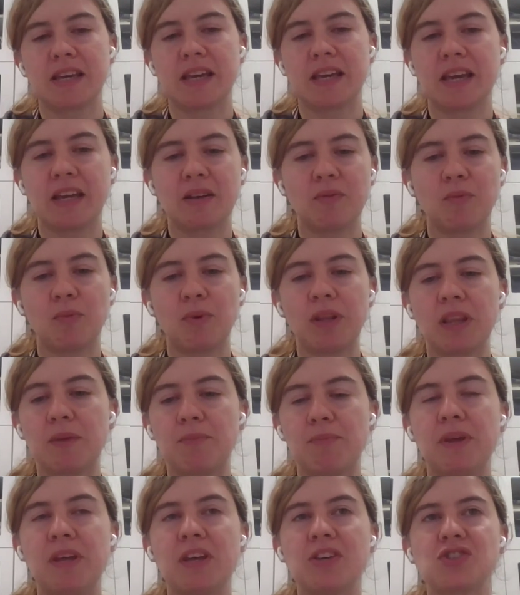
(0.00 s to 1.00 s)
again, with
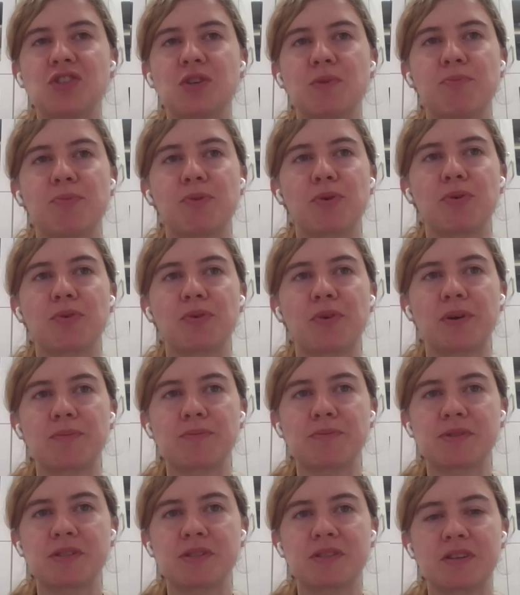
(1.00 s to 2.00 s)
the PhD
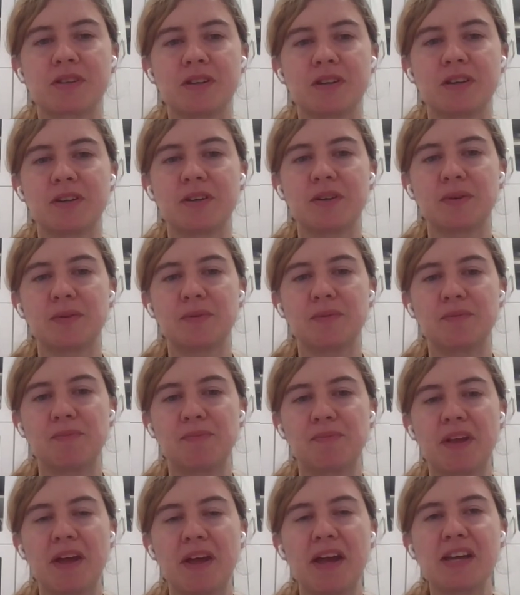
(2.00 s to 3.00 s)
programs,
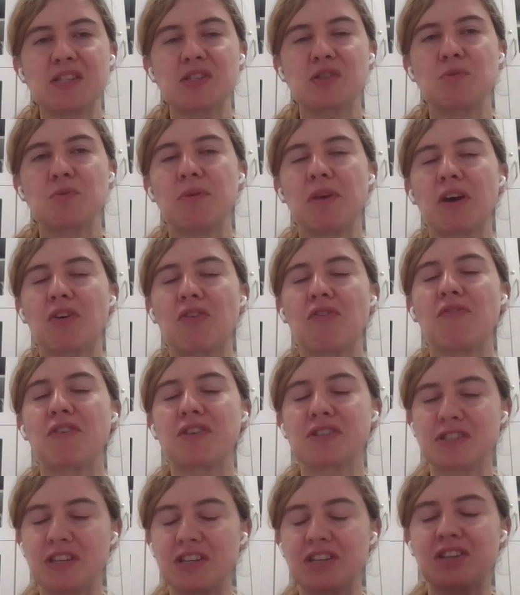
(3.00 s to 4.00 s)
there has to be a
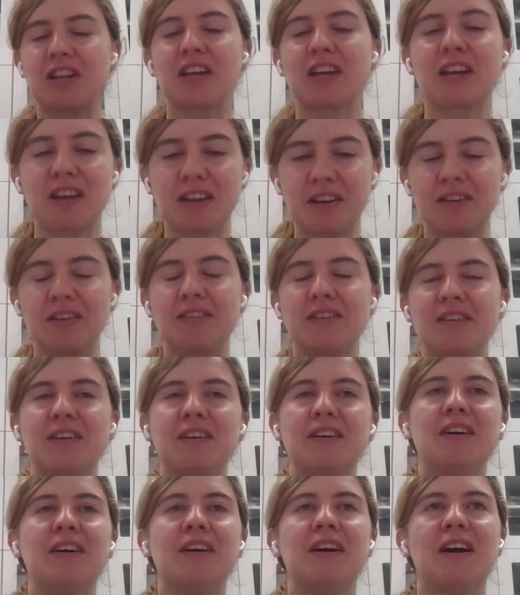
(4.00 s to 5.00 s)
conversation, like a
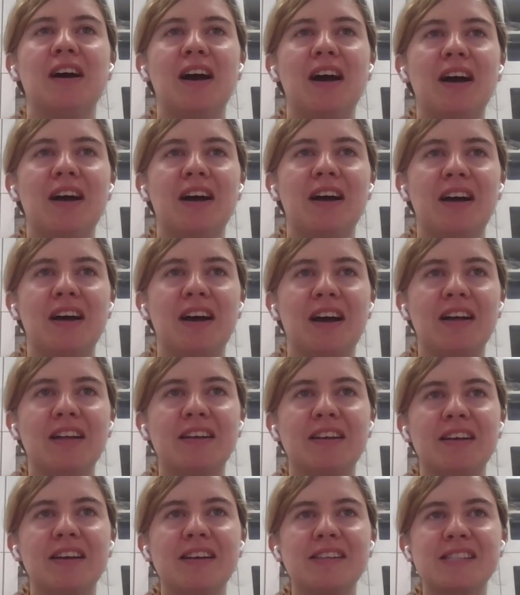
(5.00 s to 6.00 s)

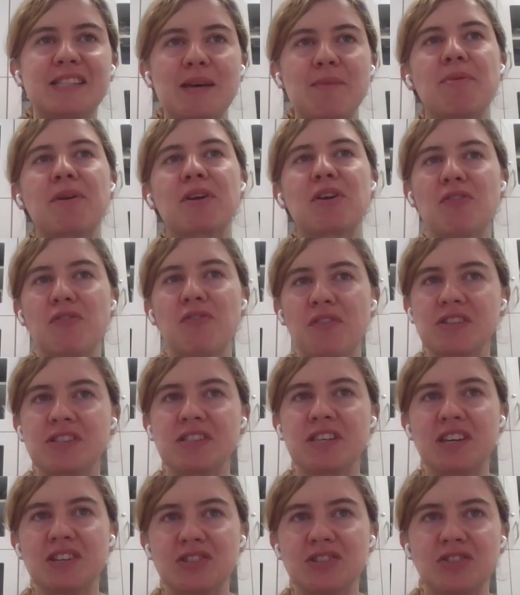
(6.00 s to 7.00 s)
separate
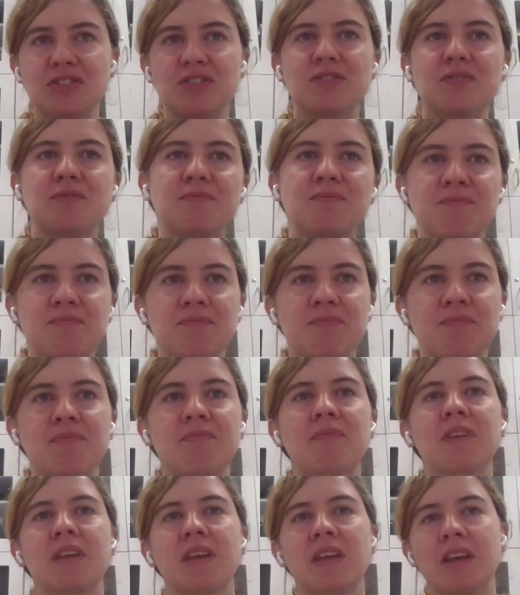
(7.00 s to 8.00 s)
conversation.
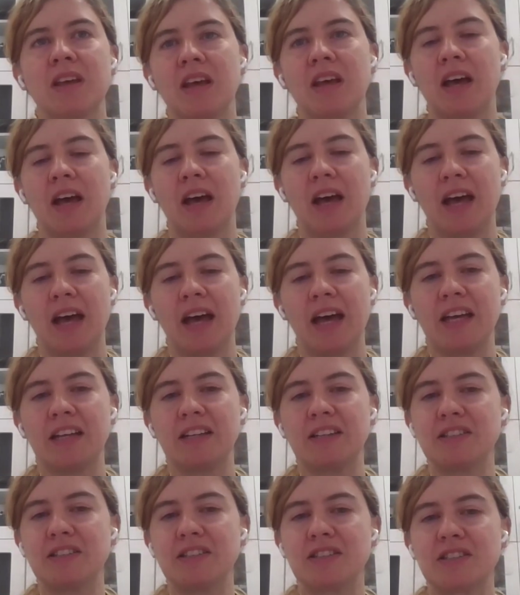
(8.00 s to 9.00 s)

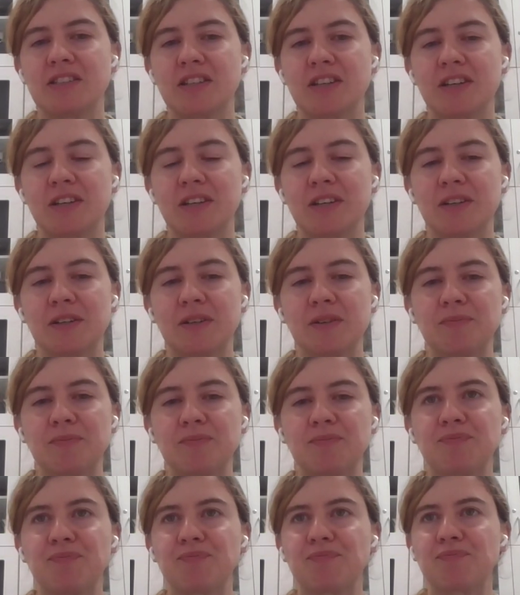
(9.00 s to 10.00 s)
And
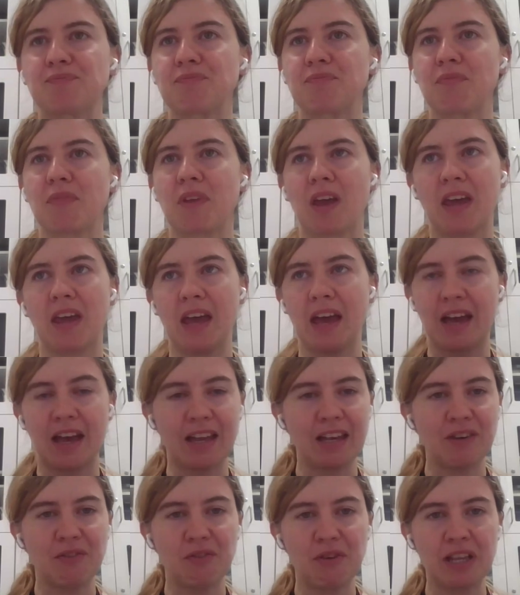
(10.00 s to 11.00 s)
yeah,
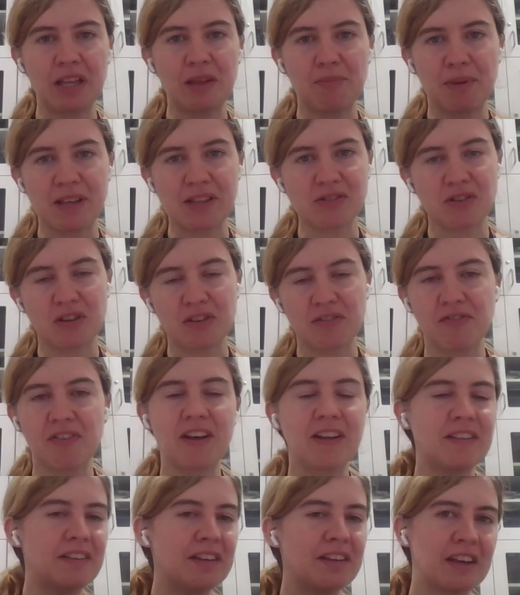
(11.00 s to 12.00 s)
and it really depends on the
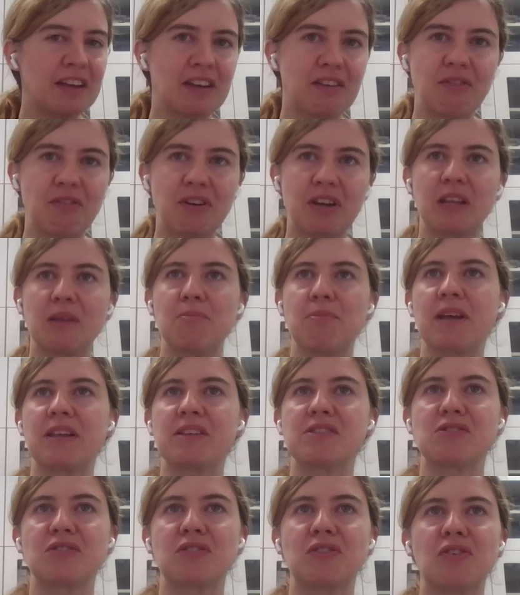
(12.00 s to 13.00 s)
funding. It really
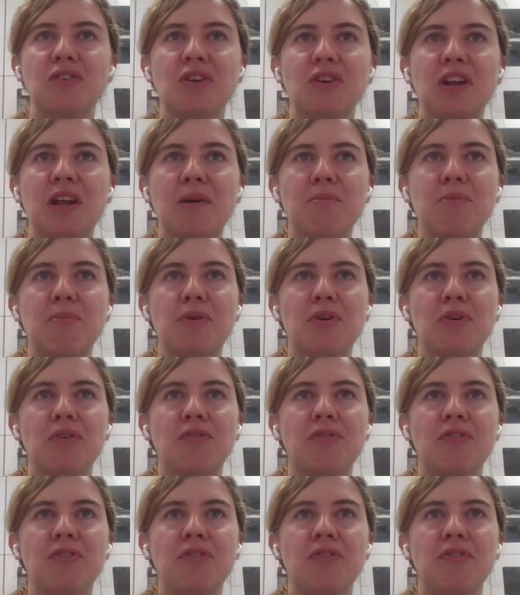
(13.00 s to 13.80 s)
depends on a number